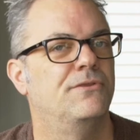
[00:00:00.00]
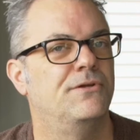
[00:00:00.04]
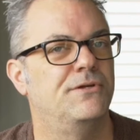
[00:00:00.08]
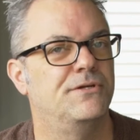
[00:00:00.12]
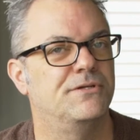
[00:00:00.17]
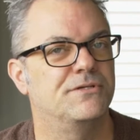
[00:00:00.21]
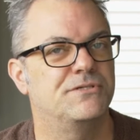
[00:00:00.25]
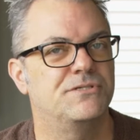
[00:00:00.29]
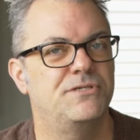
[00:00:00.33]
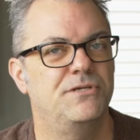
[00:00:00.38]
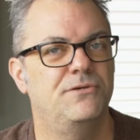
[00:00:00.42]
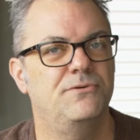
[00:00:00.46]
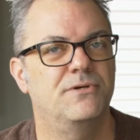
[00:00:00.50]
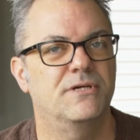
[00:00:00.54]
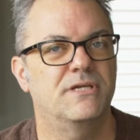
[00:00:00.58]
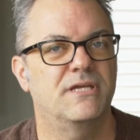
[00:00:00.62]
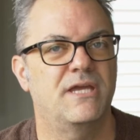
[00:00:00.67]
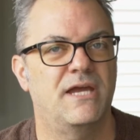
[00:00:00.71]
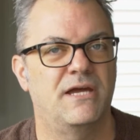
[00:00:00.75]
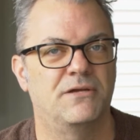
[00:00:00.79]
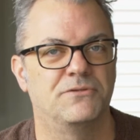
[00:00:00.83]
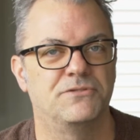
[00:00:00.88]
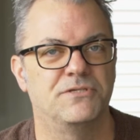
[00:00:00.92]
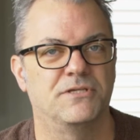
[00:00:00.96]
There are two
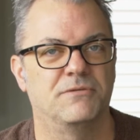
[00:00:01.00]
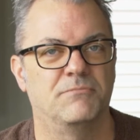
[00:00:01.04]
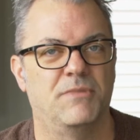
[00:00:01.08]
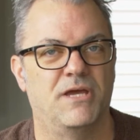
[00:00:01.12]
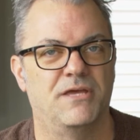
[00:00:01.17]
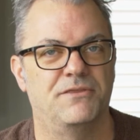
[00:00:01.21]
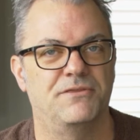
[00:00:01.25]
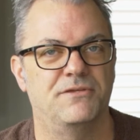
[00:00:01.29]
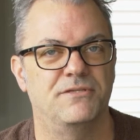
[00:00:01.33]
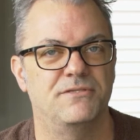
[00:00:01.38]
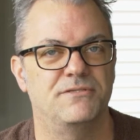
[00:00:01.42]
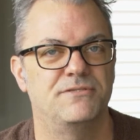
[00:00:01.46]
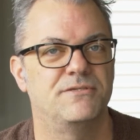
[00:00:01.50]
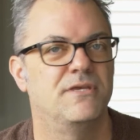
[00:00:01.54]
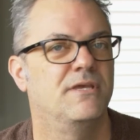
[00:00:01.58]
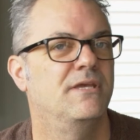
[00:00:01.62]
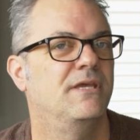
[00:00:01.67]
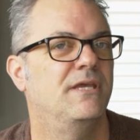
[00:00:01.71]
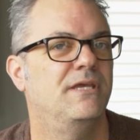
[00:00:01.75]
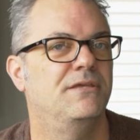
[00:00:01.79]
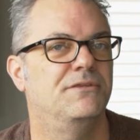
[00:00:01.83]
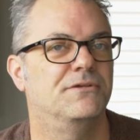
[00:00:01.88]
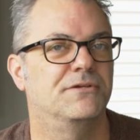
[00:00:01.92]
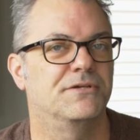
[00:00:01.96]
accounting methods,
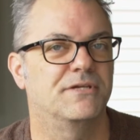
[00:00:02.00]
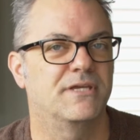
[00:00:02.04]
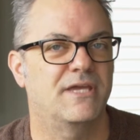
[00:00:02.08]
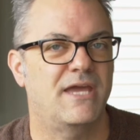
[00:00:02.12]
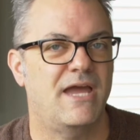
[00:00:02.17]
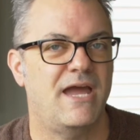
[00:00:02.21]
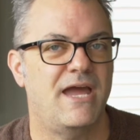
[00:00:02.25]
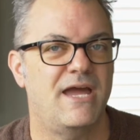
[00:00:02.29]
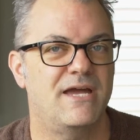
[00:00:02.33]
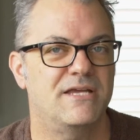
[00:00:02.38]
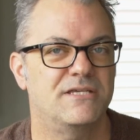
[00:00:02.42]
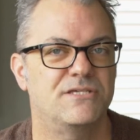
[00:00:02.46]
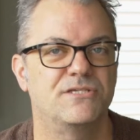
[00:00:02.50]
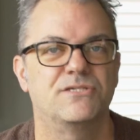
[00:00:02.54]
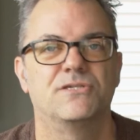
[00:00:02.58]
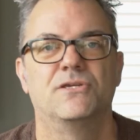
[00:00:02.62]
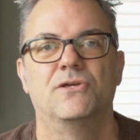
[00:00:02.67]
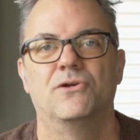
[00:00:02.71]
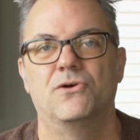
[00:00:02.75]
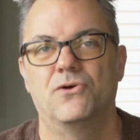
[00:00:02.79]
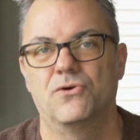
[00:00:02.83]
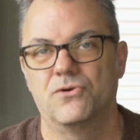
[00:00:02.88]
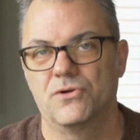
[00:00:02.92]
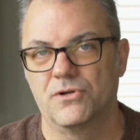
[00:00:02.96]
either cash
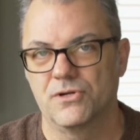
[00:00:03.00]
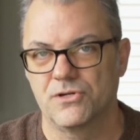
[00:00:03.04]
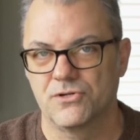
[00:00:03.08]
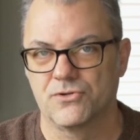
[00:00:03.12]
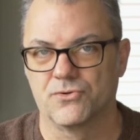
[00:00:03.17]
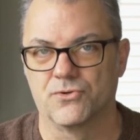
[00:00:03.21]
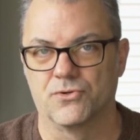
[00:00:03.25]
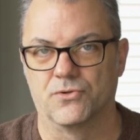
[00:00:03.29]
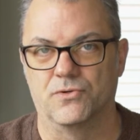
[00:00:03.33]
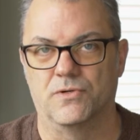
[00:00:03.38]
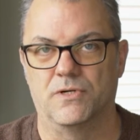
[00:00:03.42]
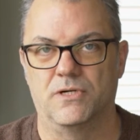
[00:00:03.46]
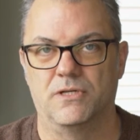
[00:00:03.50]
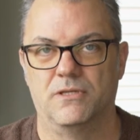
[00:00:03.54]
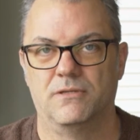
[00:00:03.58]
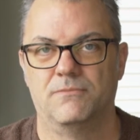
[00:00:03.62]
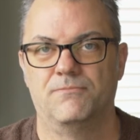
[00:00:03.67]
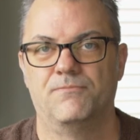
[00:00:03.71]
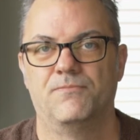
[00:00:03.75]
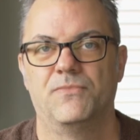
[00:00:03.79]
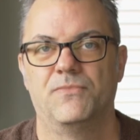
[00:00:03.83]
or accrual.